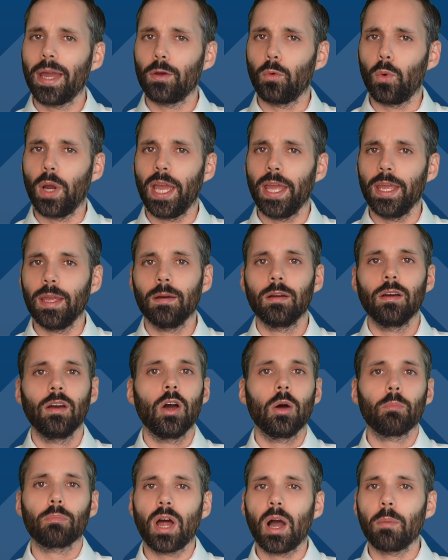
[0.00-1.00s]
the way,
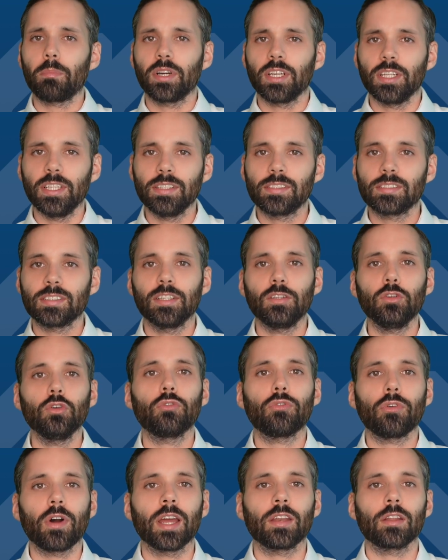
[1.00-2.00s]
properties that you
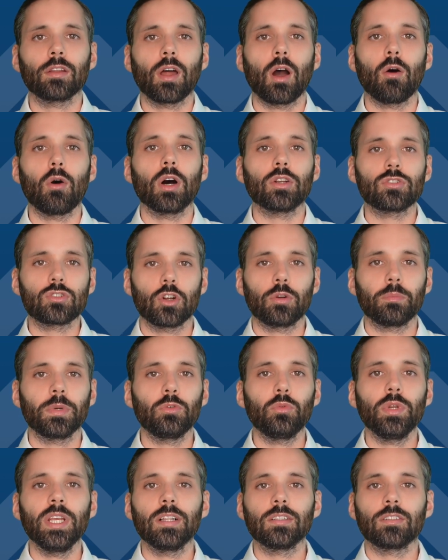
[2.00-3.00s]
find on our
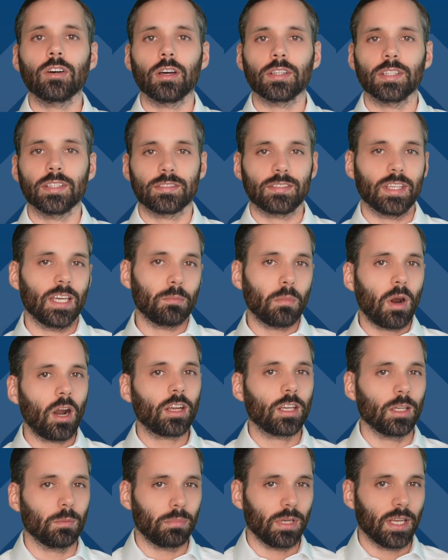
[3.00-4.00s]
GermanReal.Estate
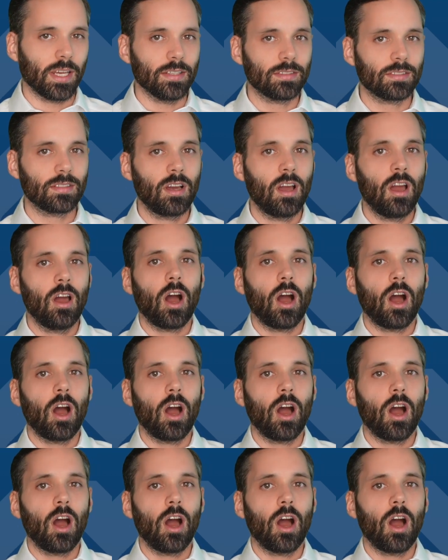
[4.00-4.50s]
marketplace